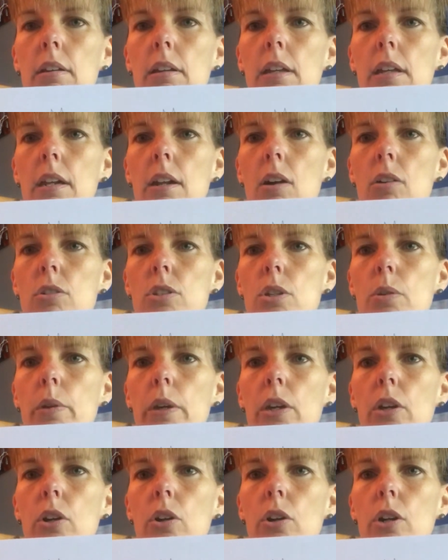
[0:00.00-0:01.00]
and also
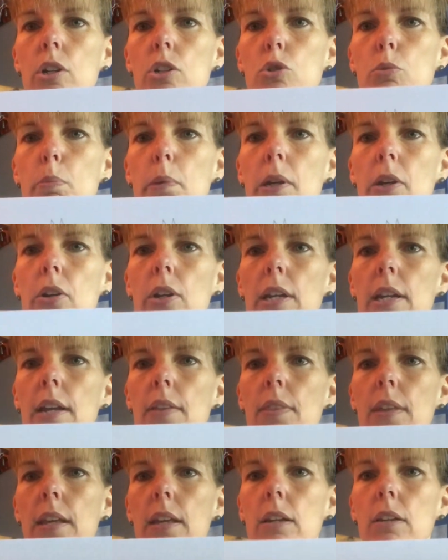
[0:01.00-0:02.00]
encourage period at
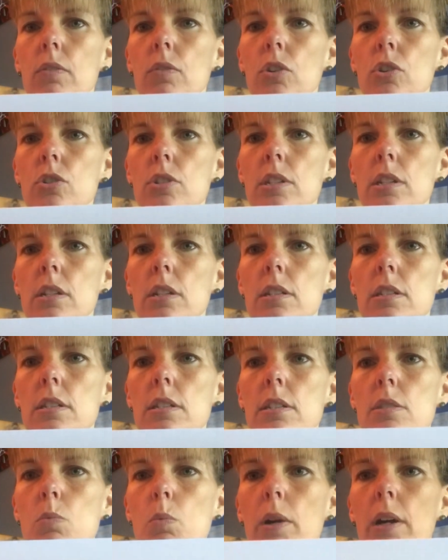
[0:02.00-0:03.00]
the end of your sentence
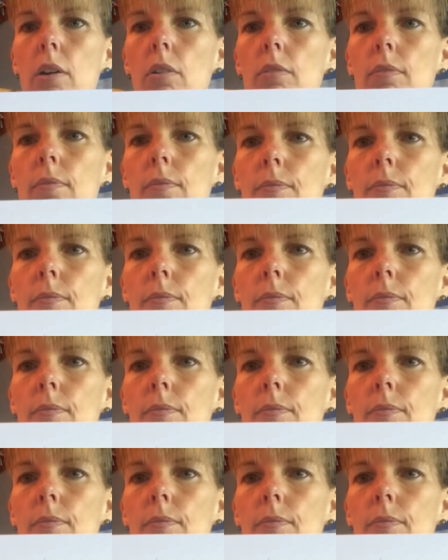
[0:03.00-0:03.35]
as well.